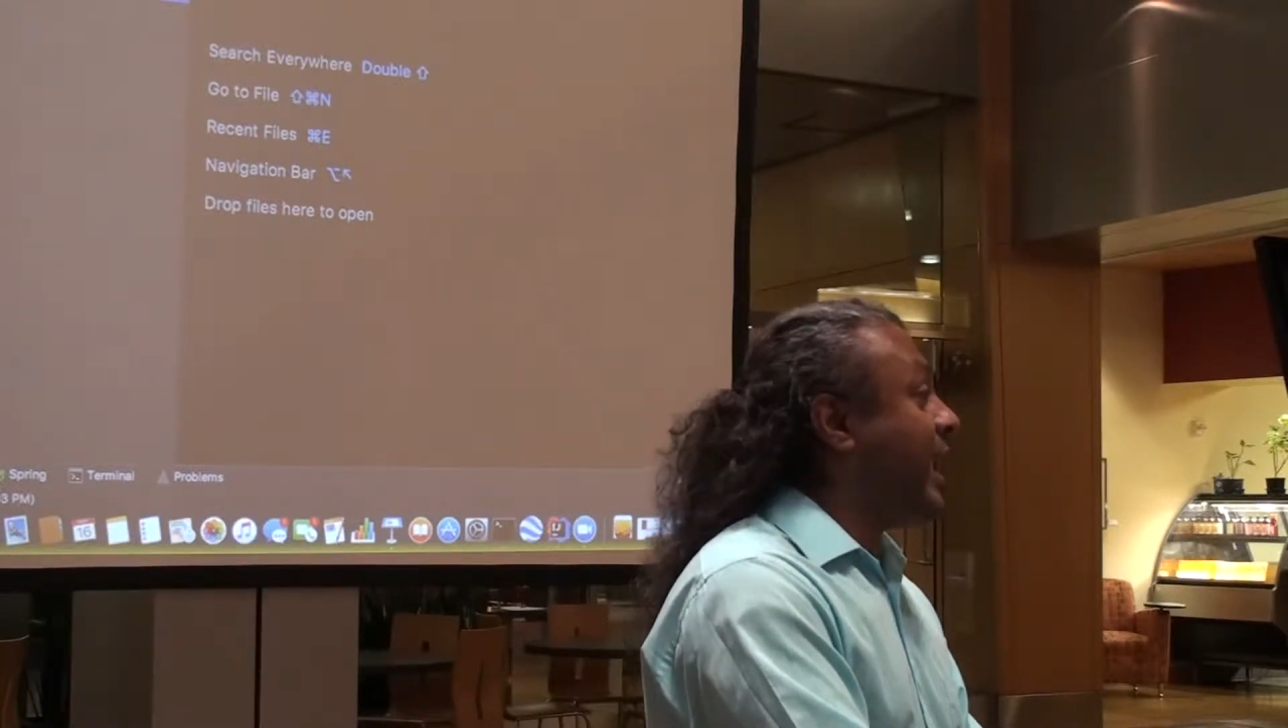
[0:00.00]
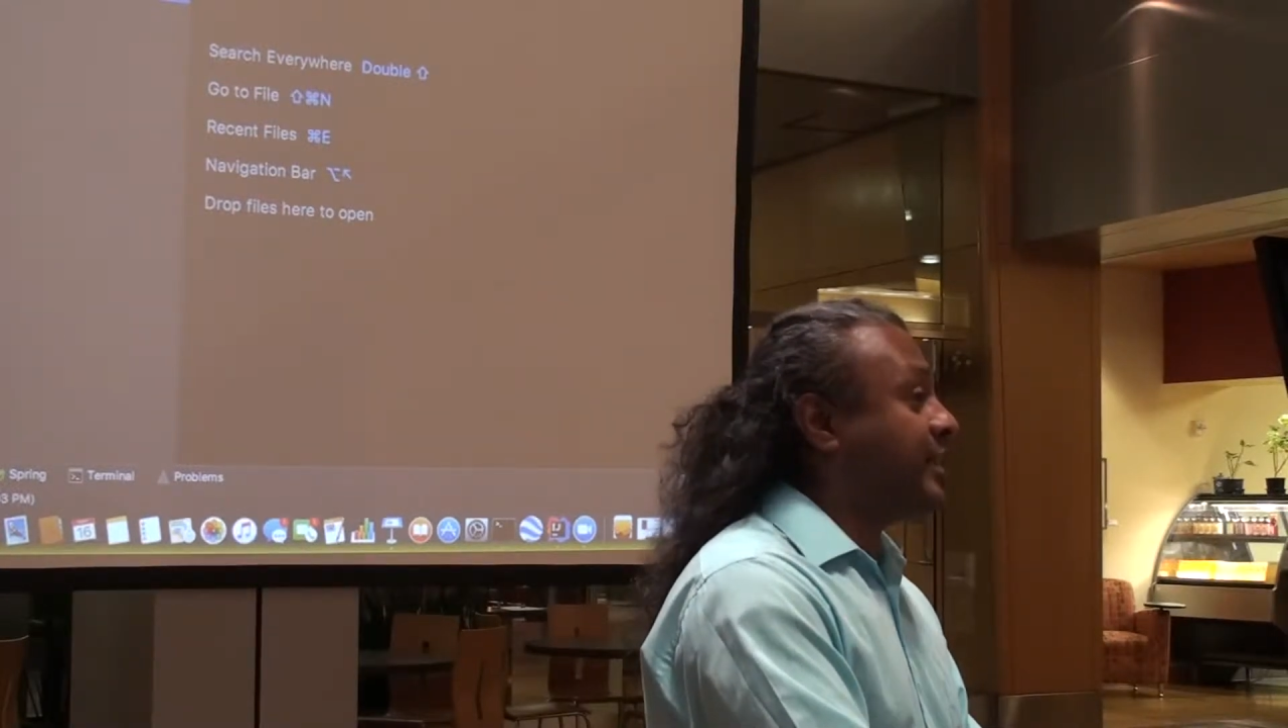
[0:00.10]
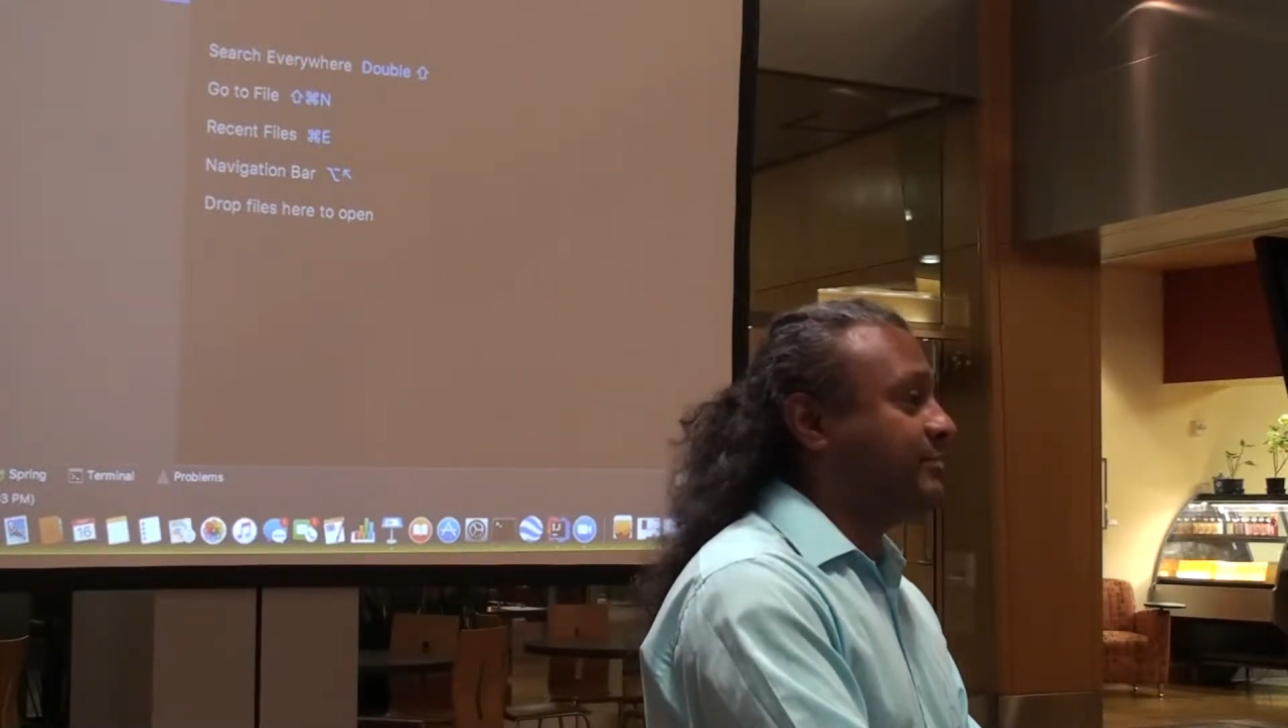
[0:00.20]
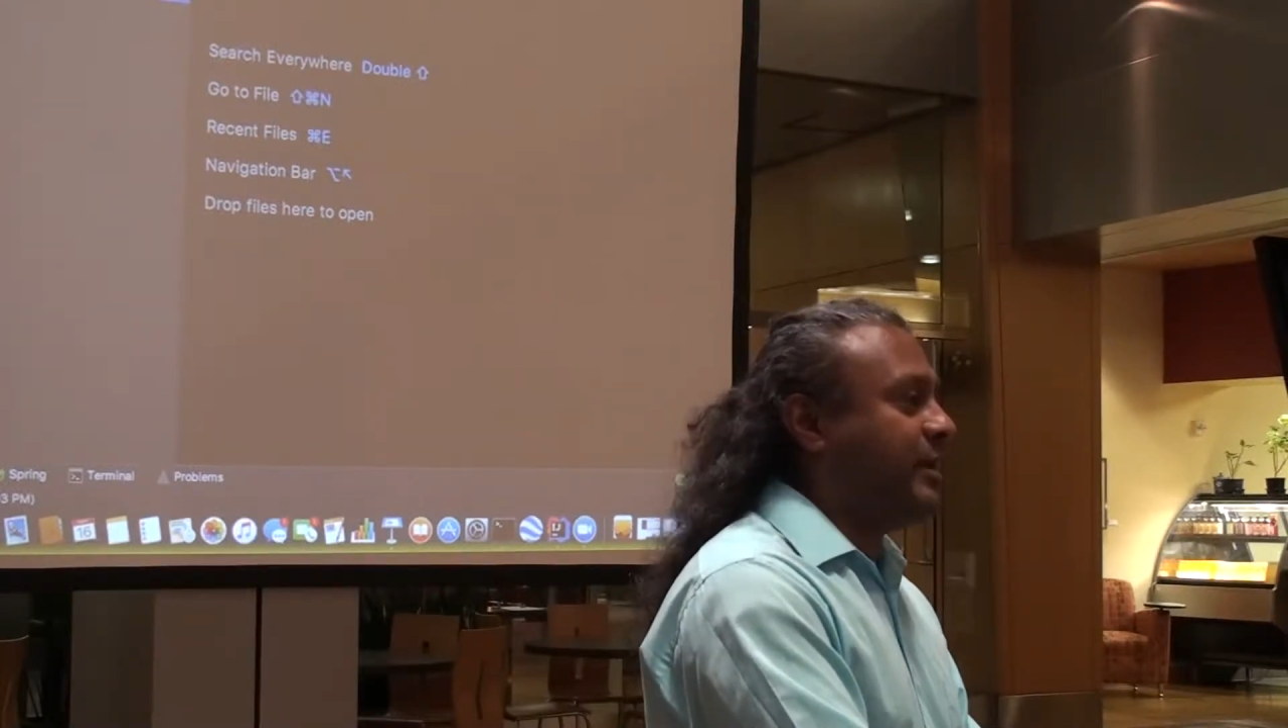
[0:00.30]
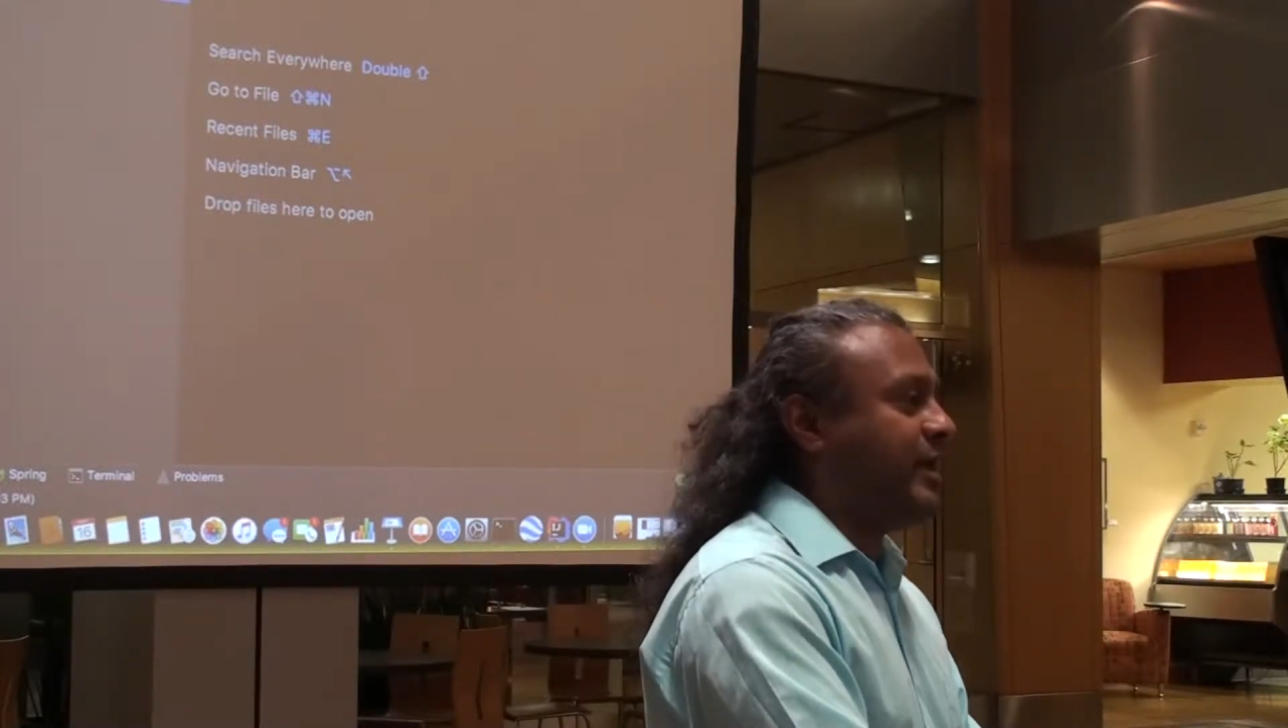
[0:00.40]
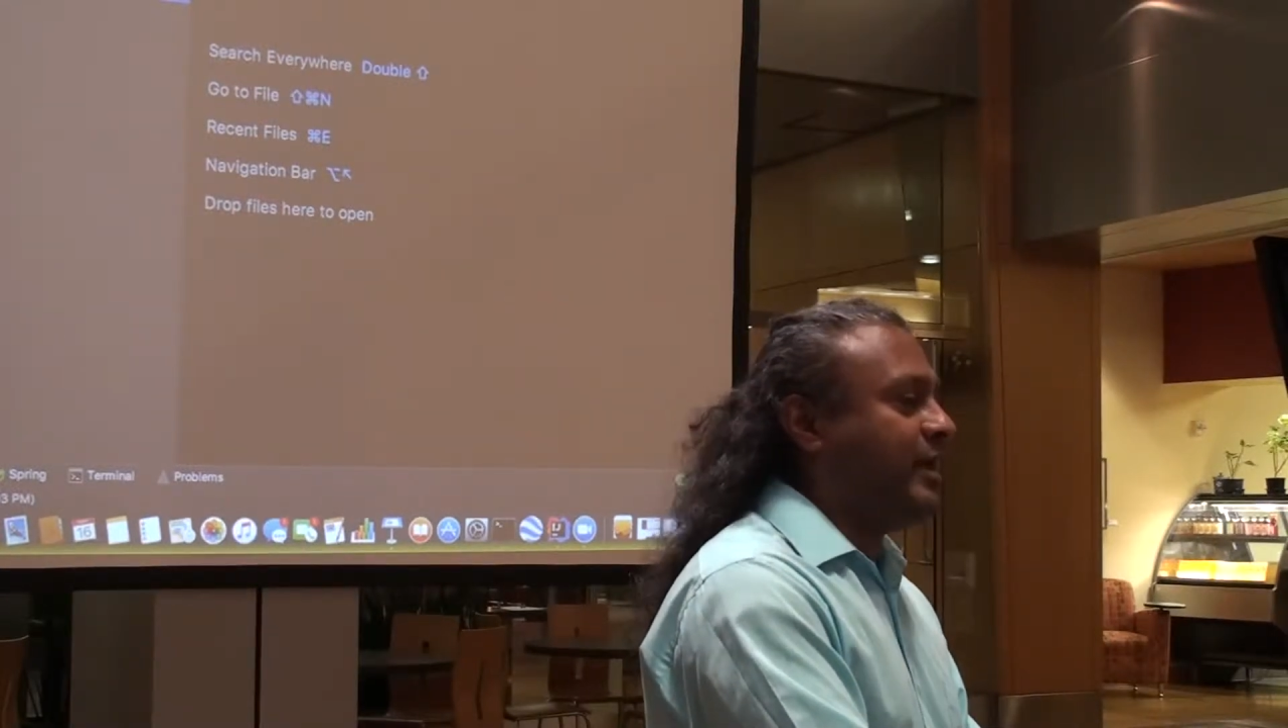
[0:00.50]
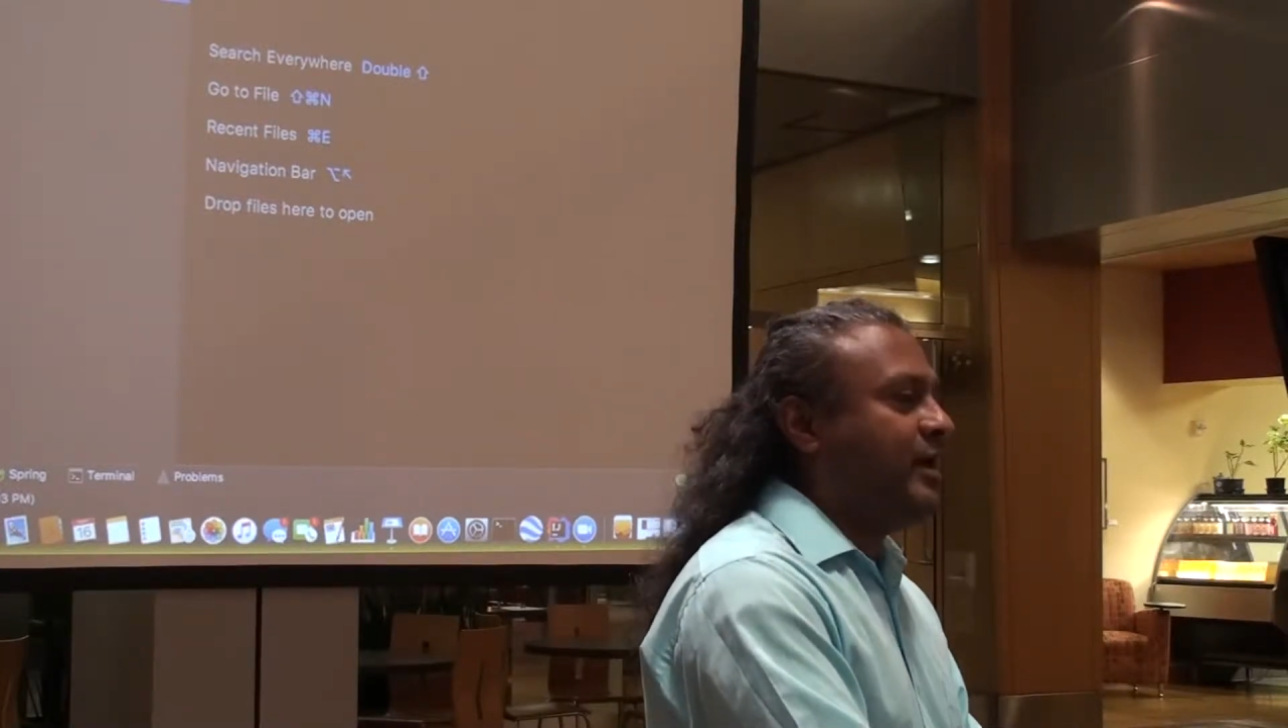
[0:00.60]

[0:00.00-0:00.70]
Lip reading: XP,